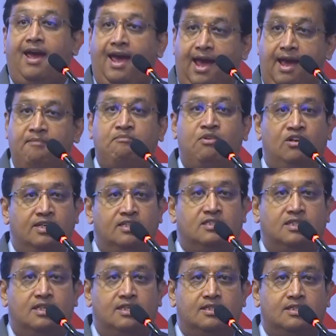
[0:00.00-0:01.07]

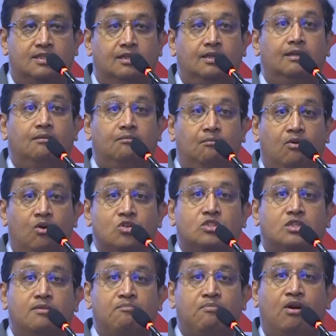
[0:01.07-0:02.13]
ambulances,
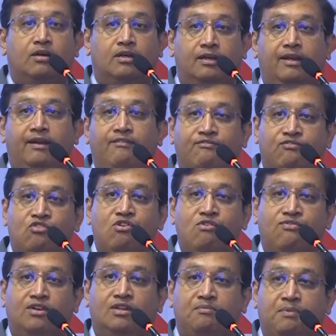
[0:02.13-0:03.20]
most importantly,
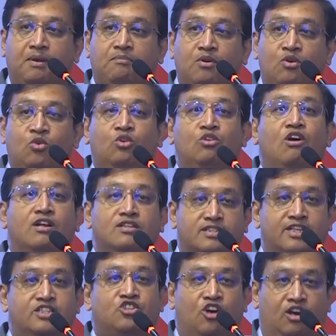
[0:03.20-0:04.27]
food for the people who lost
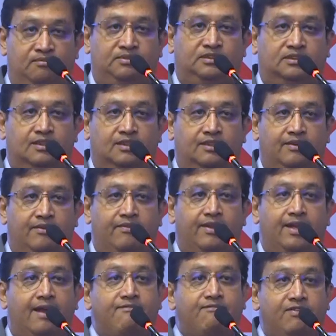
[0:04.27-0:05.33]
their jobs.
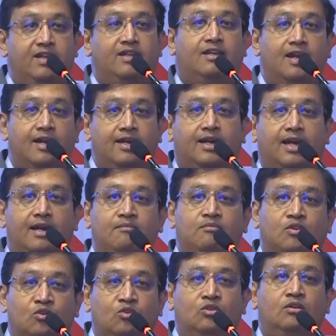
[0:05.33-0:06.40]
Everything came
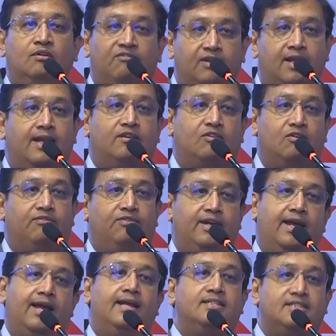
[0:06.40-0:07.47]
through
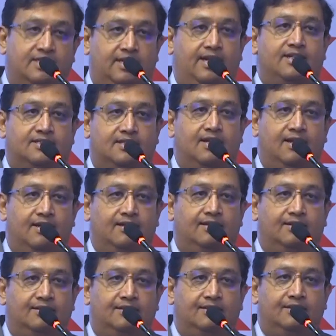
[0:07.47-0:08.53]
philanthropy and CSR.
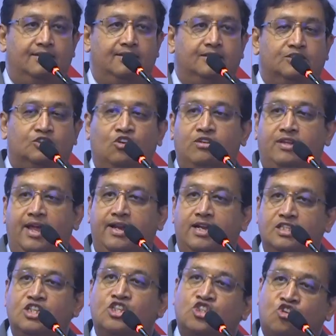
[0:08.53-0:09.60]
So there
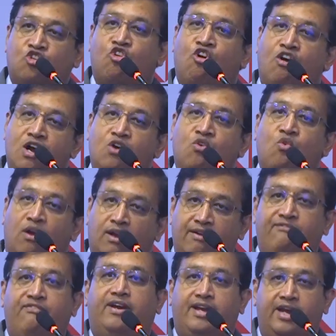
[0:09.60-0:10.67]
is a strong
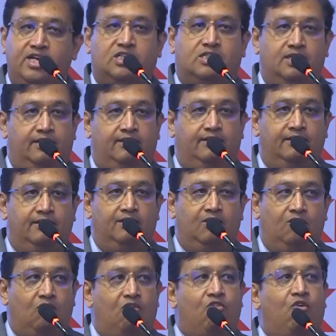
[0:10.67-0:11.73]
qualification
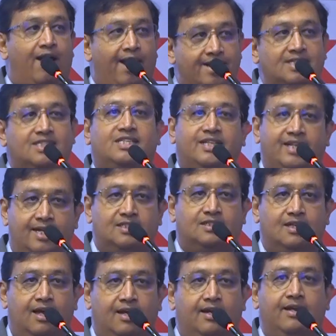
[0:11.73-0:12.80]
of why
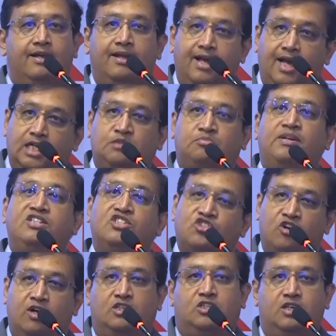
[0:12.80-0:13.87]
CSR has been
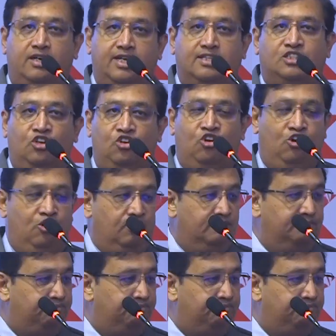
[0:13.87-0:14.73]
structured as a law.